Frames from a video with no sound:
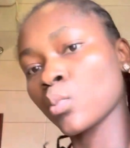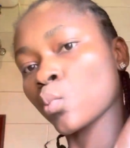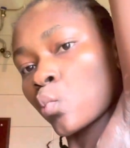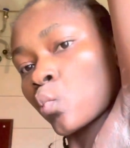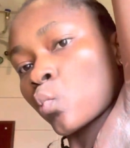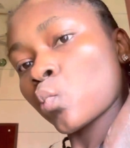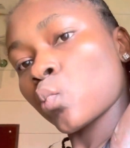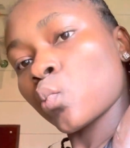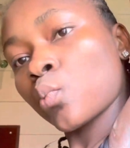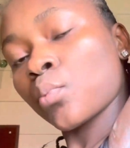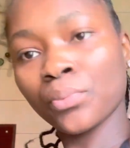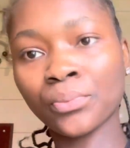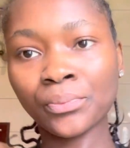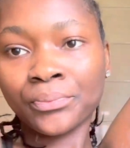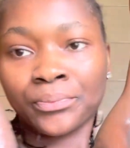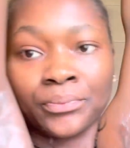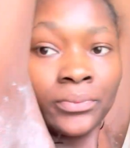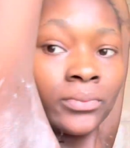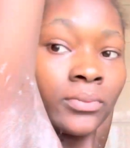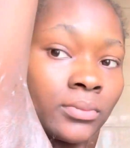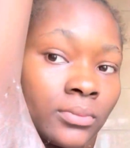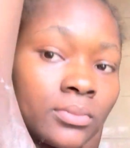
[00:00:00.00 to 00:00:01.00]
soap, and
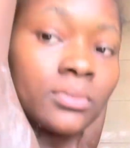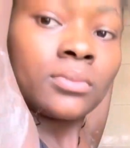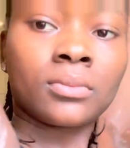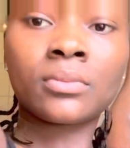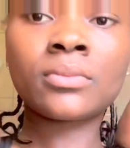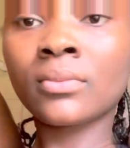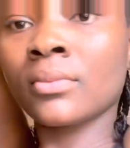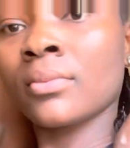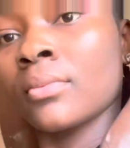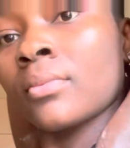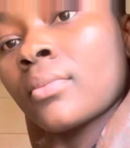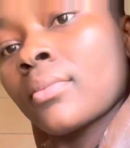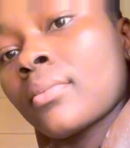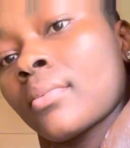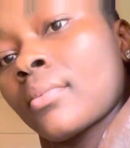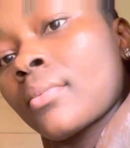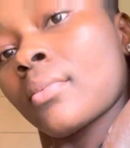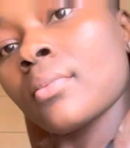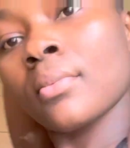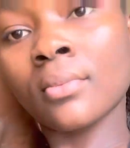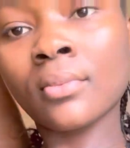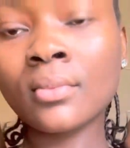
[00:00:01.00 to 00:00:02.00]
that is what I did.
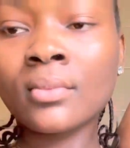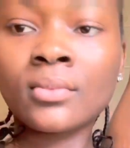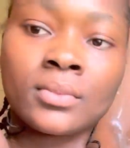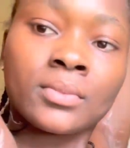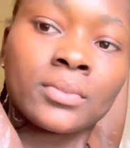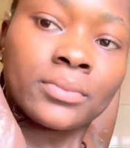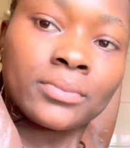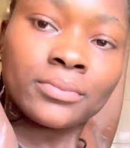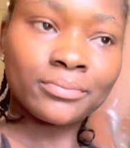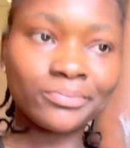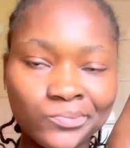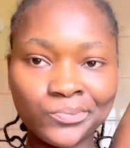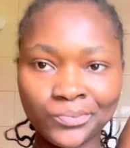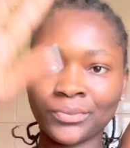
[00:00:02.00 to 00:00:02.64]
So I left this